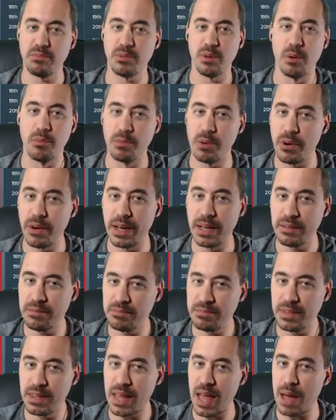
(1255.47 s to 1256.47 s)
we're only
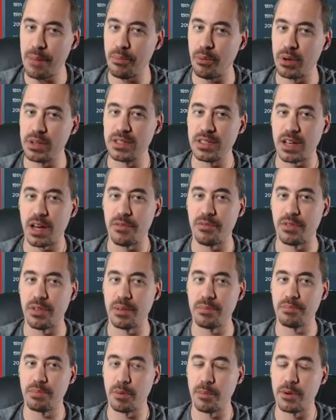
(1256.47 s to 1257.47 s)
nine points off the
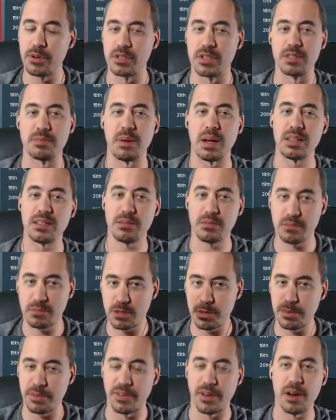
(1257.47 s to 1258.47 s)
promotion spots, to
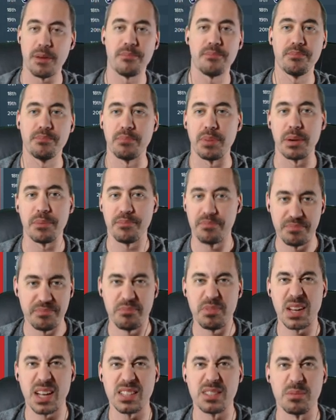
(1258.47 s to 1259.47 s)
be fair, but we
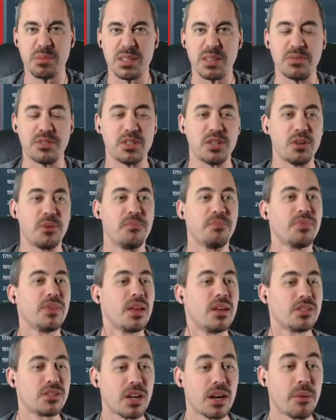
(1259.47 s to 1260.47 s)
got some stuff to do.
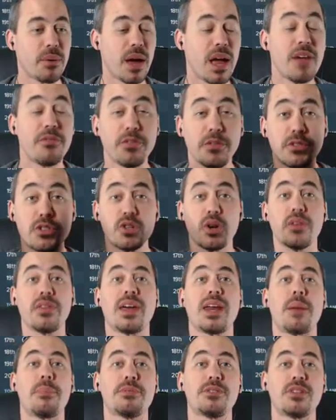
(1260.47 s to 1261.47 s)
So anyway, if you enjoyed that
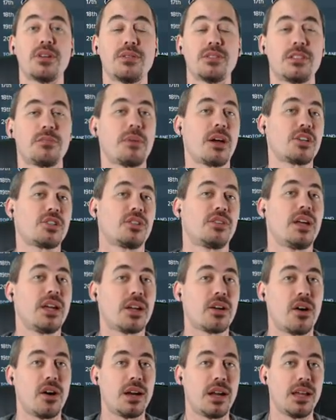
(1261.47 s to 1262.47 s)
episode, smash a like
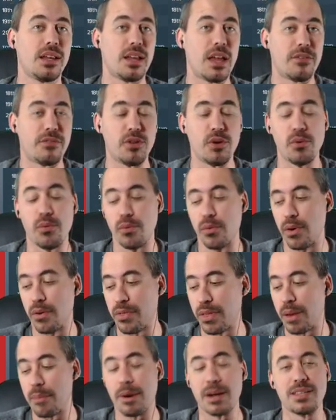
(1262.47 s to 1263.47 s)
on it. If you
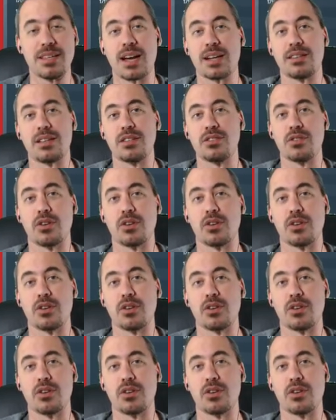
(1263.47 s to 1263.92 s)
think my tactics are